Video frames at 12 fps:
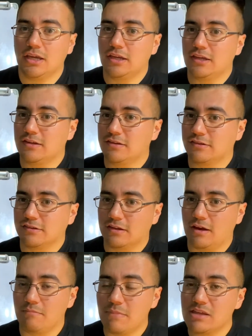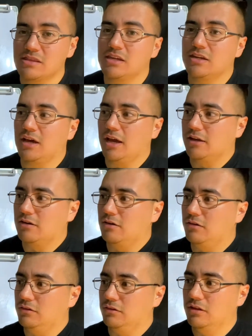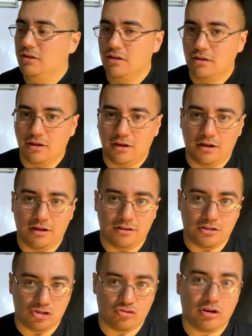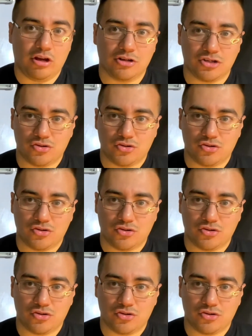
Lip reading: is a method I call the triage